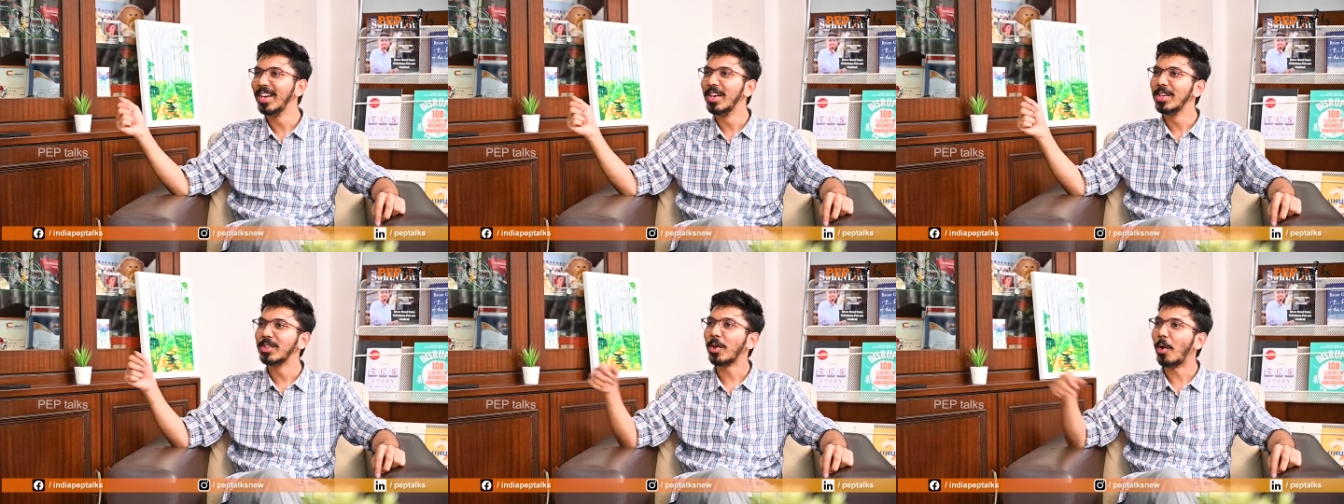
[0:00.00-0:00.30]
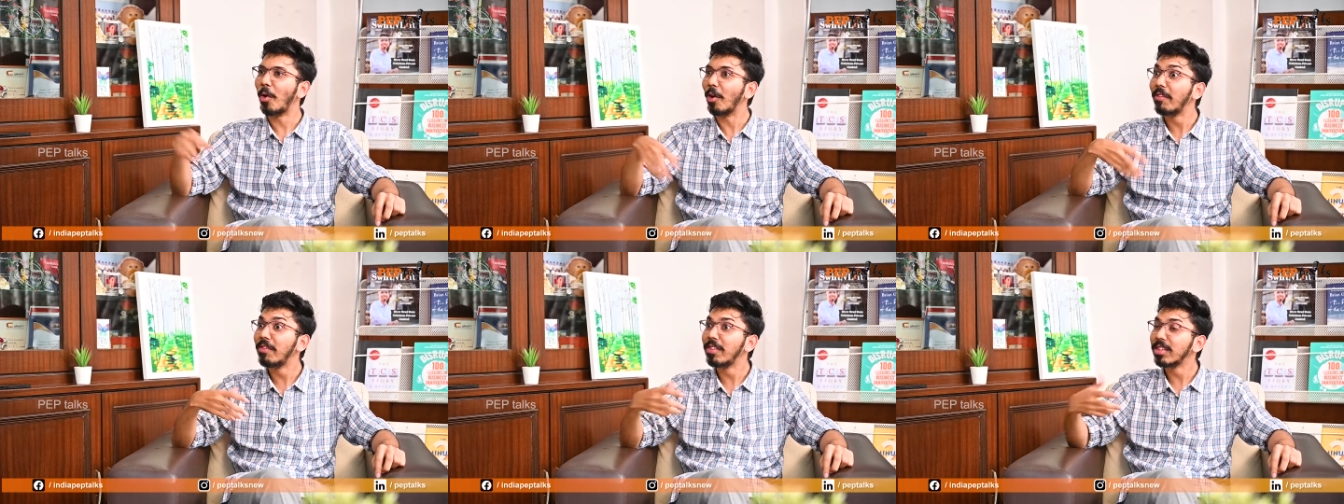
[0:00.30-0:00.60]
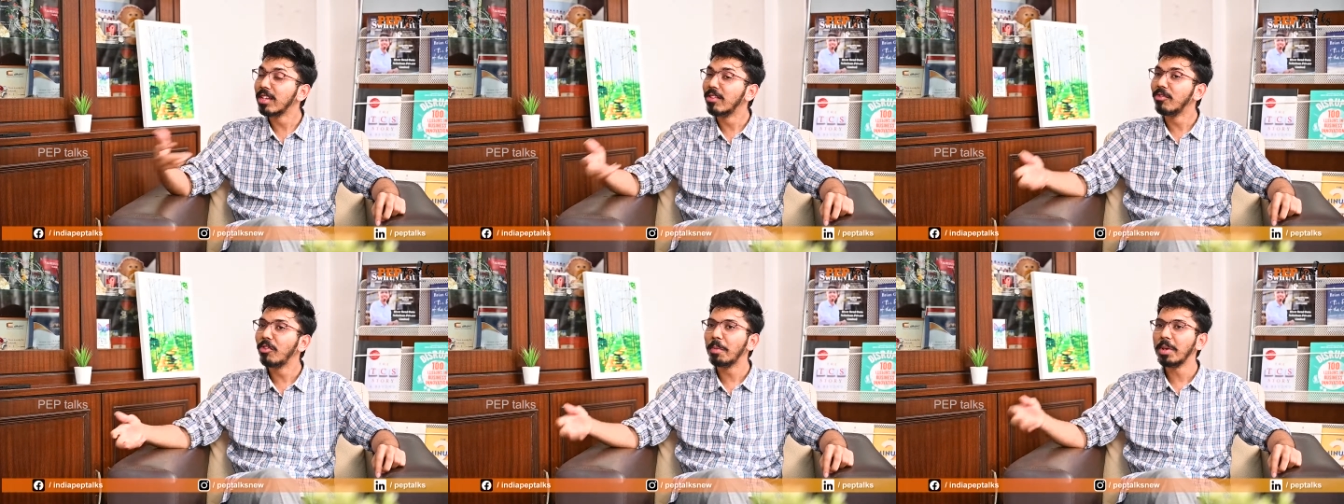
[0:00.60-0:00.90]
So all of
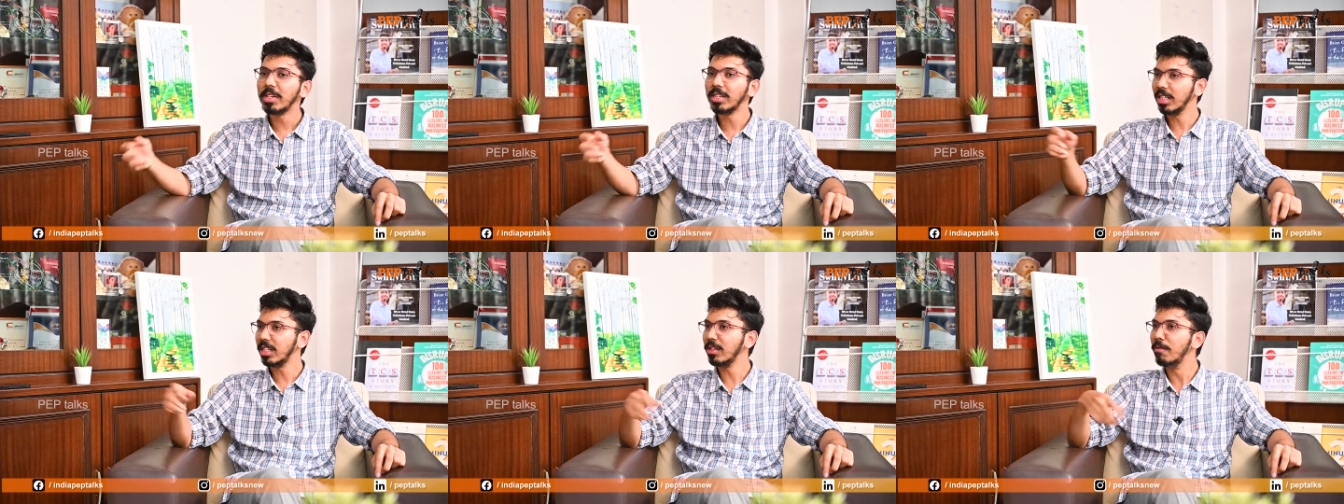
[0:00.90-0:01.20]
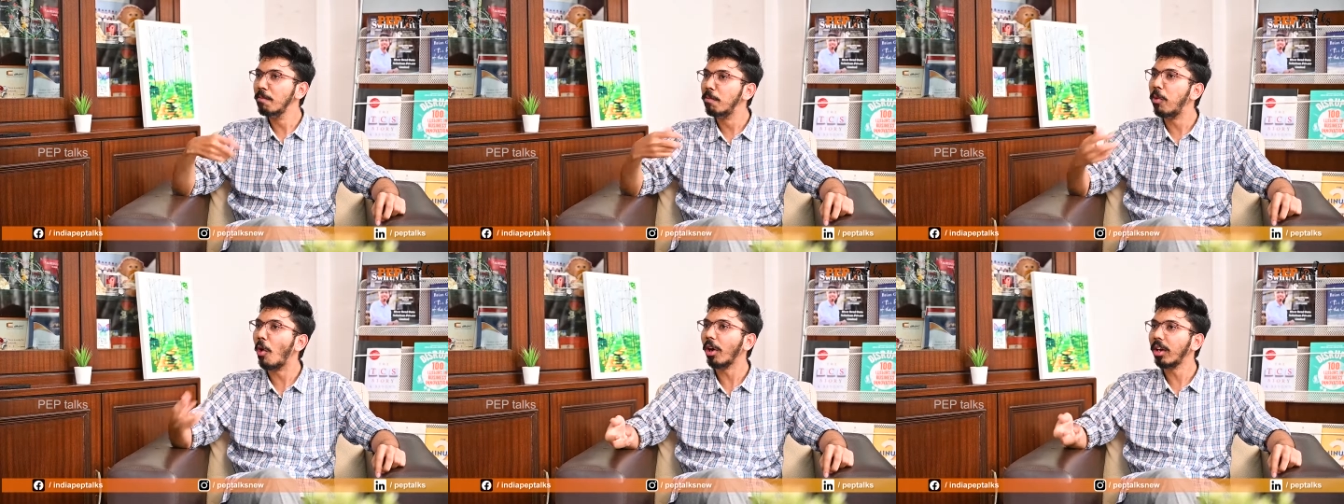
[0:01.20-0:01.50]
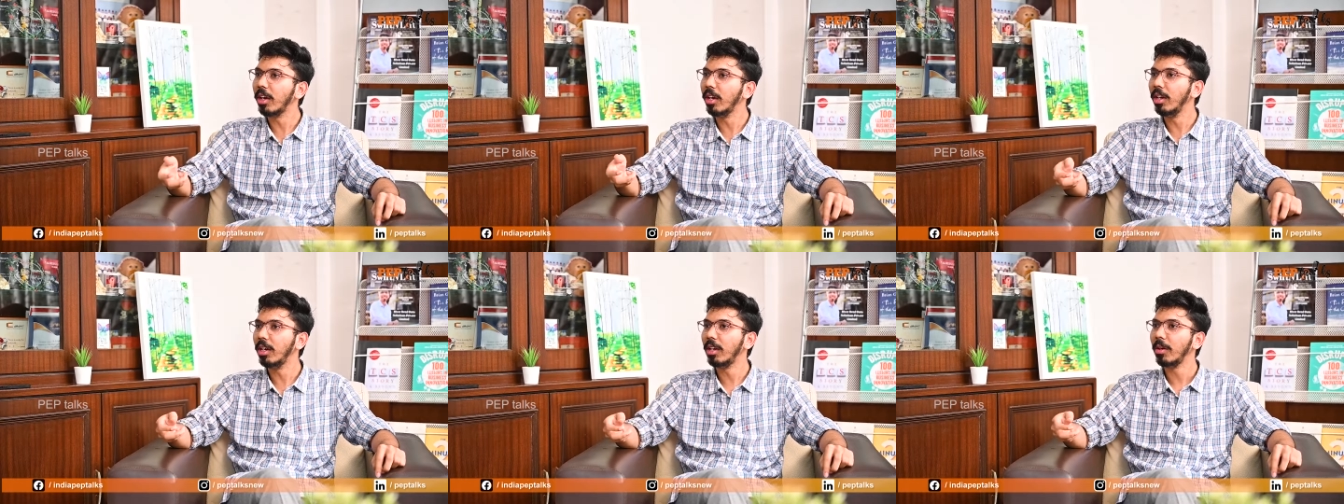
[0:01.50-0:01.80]
this information is
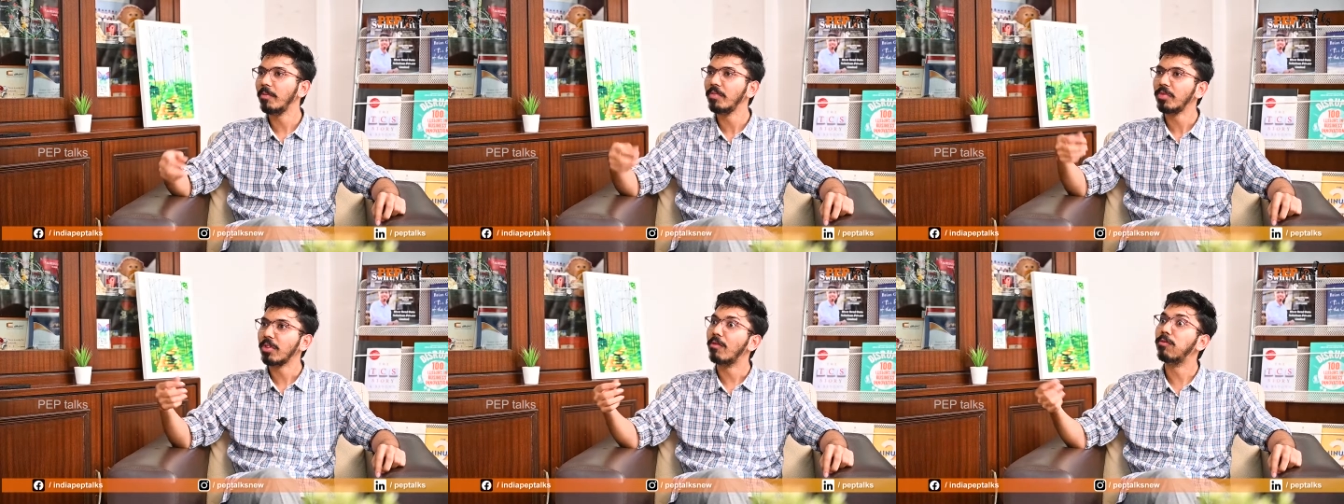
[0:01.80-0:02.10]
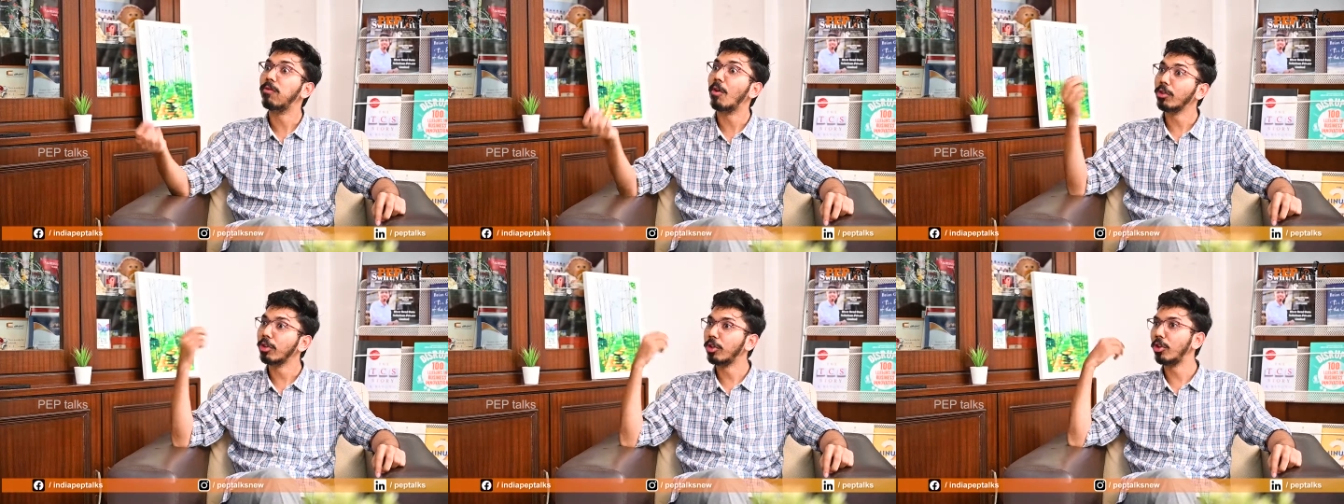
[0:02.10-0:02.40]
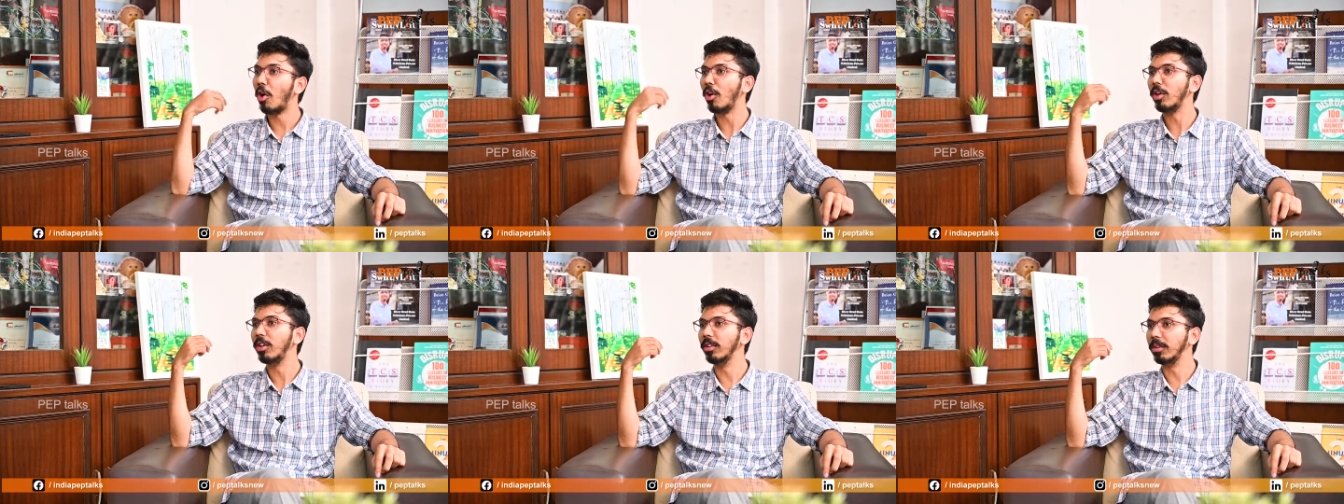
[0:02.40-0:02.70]
important for the
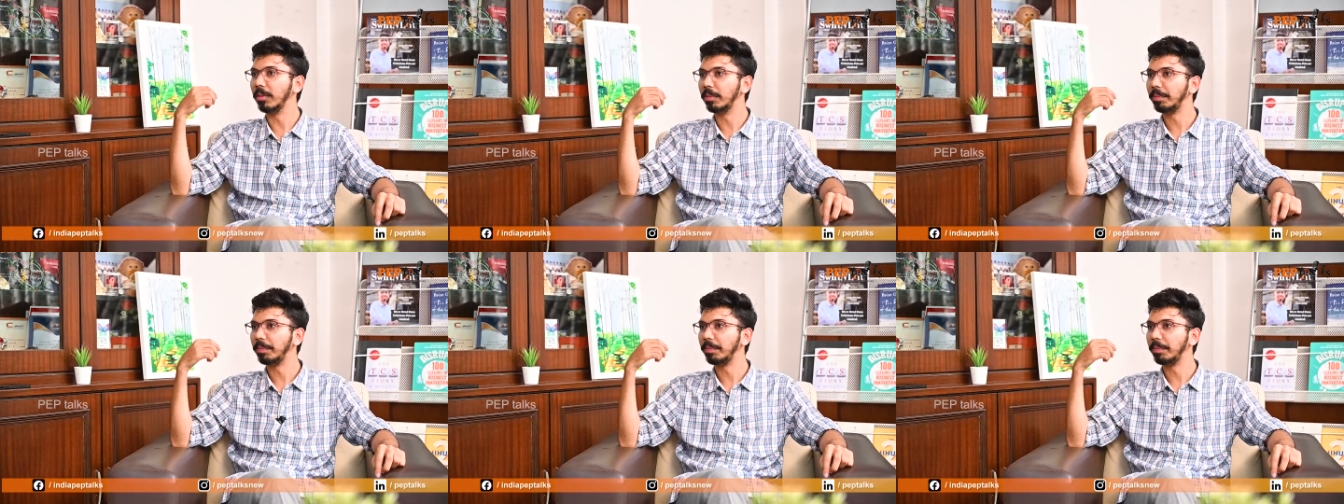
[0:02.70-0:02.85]
doctor,